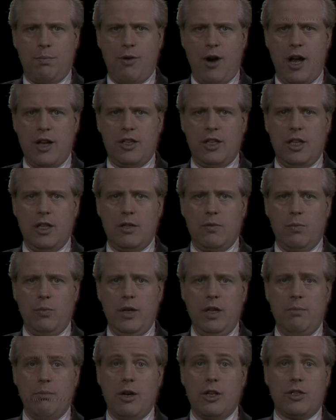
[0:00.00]
President,
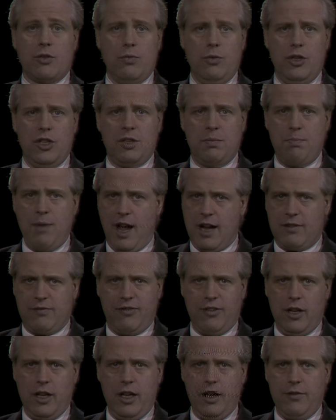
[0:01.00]
we must
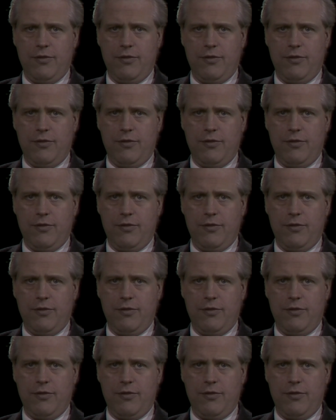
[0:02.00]
respectfully